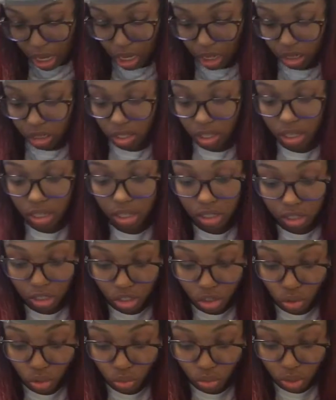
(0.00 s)
18, and a
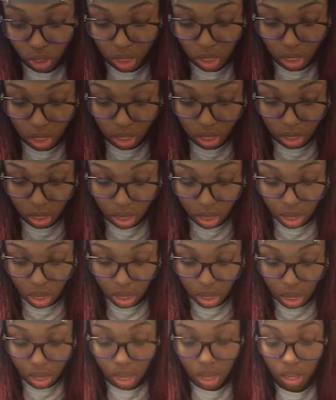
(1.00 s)
20.
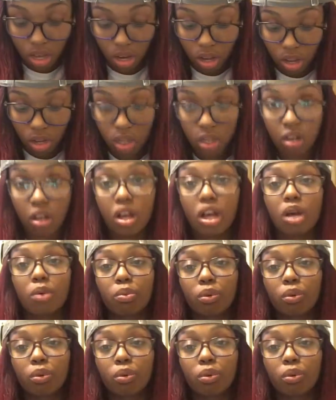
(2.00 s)
And all in all, I